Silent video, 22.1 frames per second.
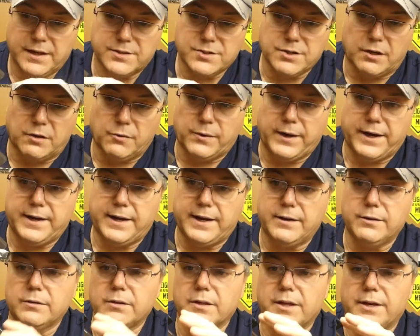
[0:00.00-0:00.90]
all right
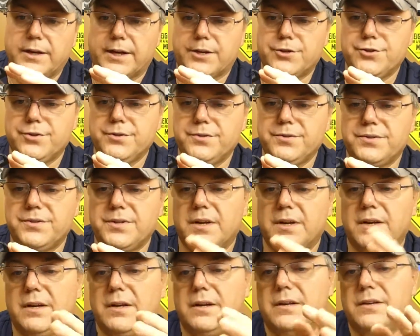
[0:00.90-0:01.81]
angle connections.
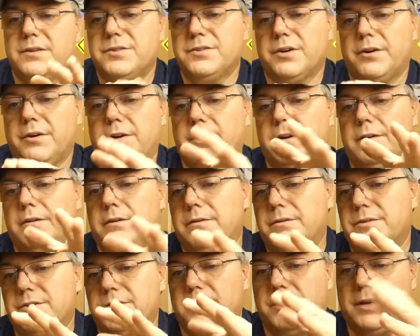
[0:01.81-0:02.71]
So
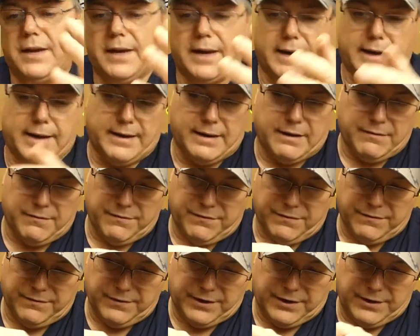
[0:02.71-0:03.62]
you
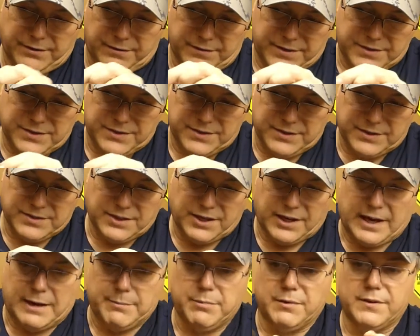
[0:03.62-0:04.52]
have, you know, this
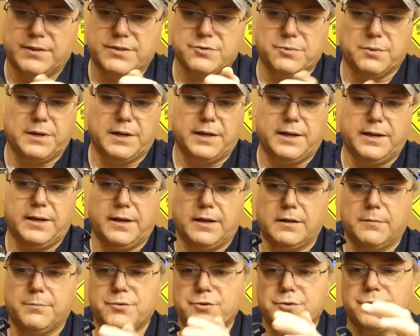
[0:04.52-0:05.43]
cable that's really
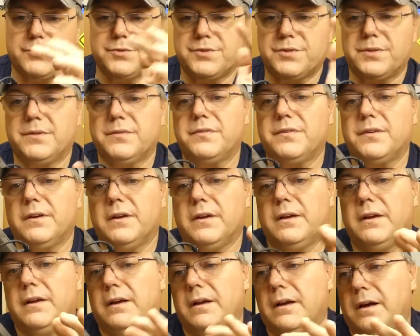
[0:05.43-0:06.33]
unobtrusive,
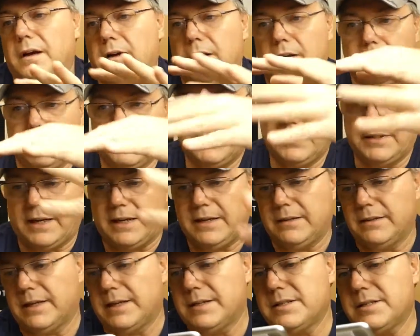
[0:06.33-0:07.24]

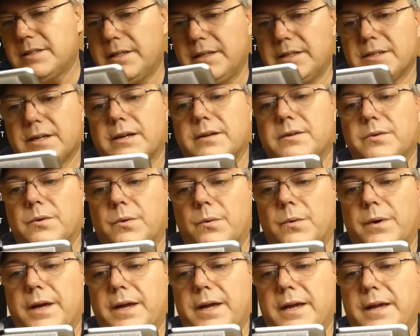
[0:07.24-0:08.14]
nicely tucked
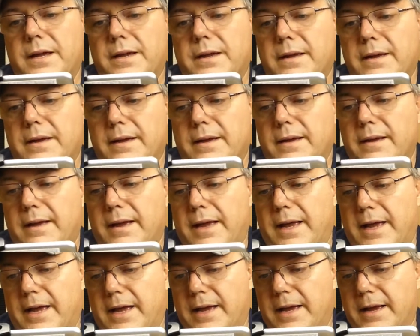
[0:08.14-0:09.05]
away.
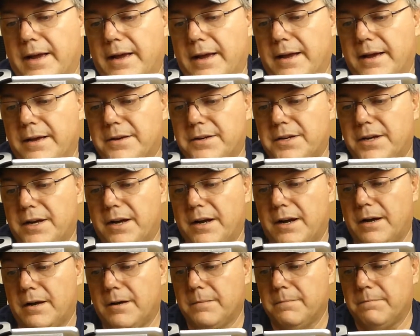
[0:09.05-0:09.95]
And
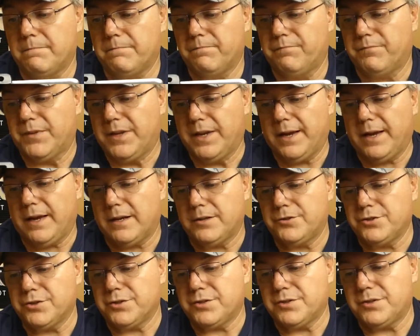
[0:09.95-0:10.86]
yeah,
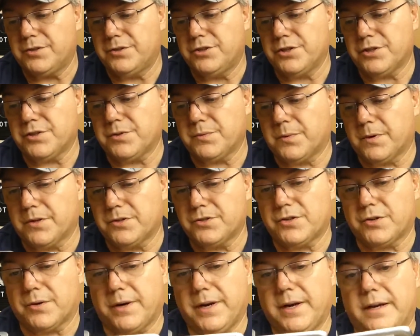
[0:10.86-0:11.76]
just
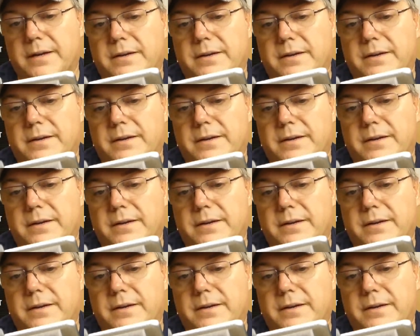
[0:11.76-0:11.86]
works great.